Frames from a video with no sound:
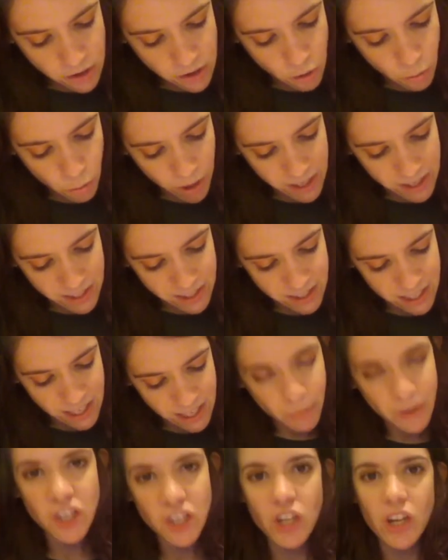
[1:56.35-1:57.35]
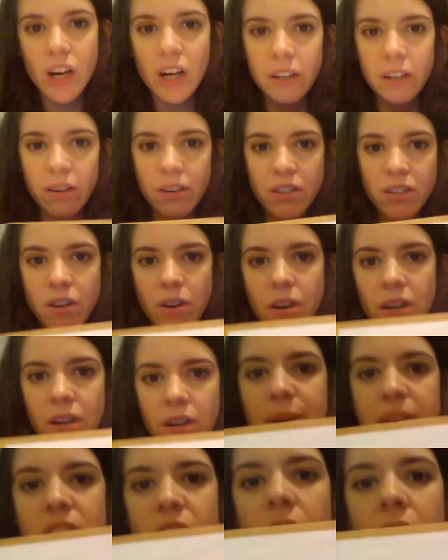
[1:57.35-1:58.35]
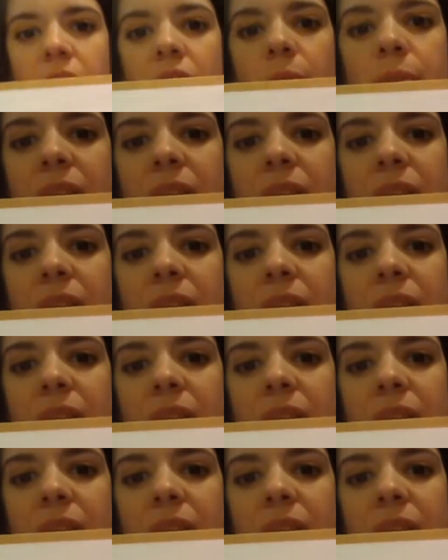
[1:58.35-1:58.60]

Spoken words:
You want to see which colors are going to be darker,